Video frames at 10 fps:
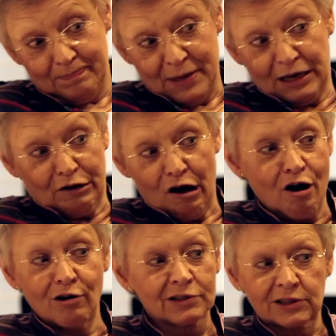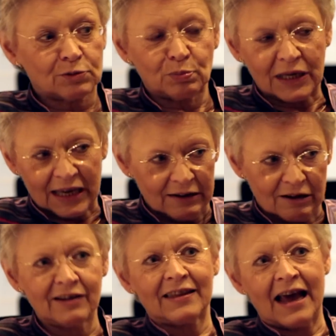because we
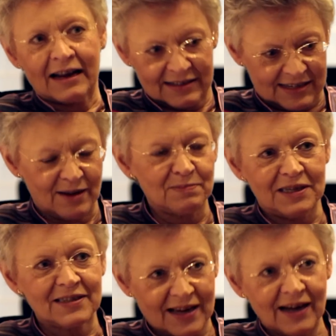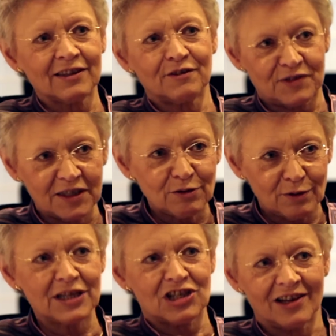cannot accept this kind of
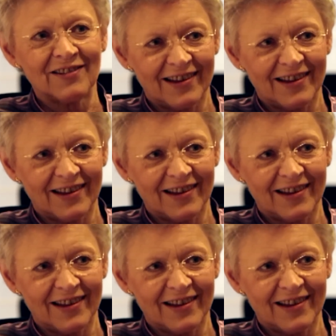situation.